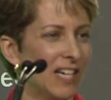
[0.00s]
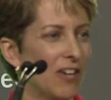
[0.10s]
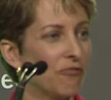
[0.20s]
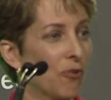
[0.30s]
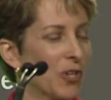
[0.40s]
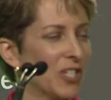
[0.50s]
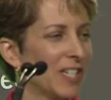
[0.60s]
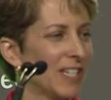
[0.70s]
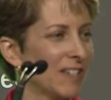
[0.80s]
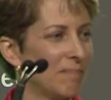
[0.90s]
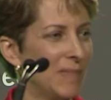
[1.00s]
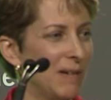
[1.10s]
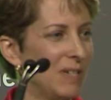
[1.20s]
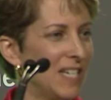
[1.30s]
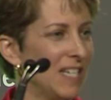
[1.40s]
unfortunate,
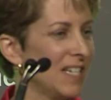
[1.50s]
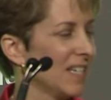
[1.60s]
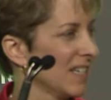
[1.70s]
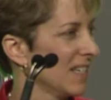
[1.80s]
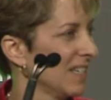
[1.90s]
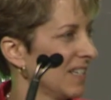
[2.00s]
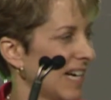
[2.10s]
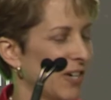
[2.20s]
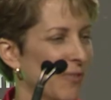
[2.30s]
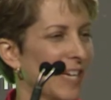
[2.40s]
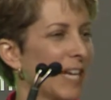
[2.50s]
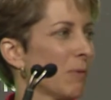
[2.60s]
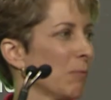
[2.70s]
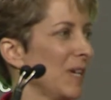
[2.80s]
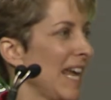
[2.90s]
maybe, I don't think
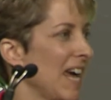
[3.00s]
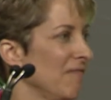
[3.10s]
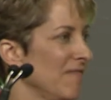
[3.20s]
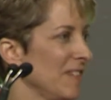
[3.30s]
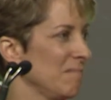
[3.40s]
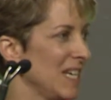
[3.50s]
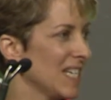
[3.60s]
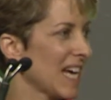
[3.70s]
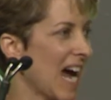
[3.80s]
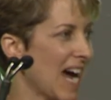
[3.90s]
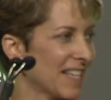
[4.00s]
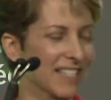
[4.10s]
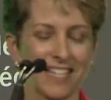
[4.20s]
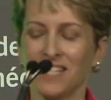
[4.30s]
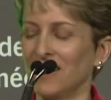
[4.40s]
anyone would envy me,
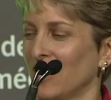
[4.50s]
task